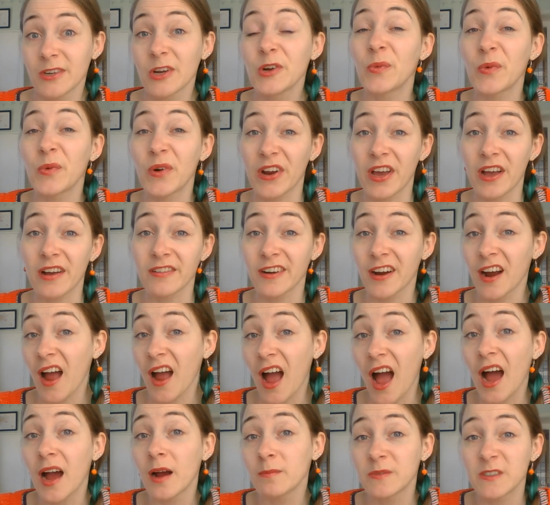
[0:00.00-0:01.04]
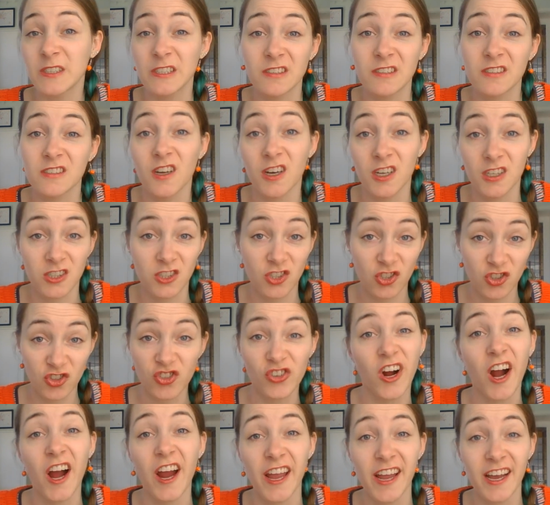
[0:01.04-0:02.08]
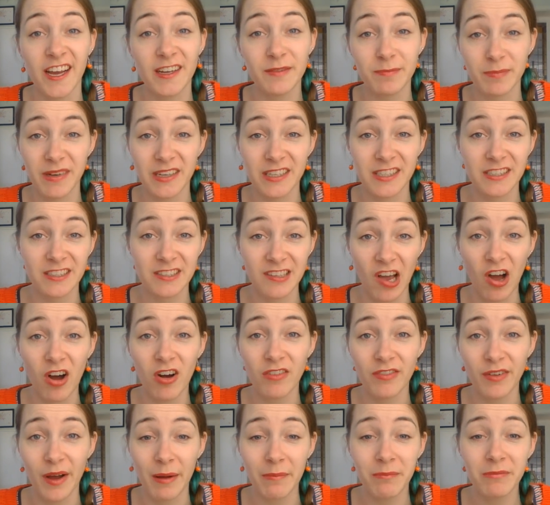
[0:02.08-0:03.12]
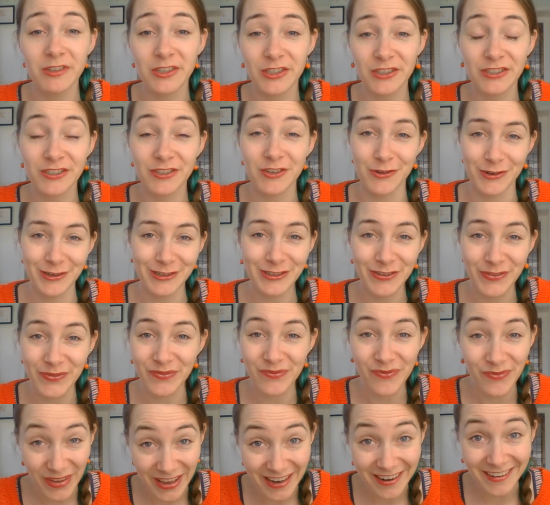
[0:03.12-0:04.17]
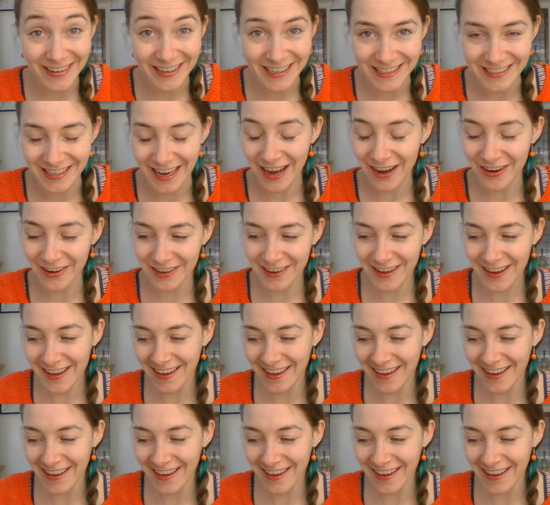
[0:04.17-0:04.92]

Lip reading: whatever, I'm just gonna try it myself. I'm just going to figure this out.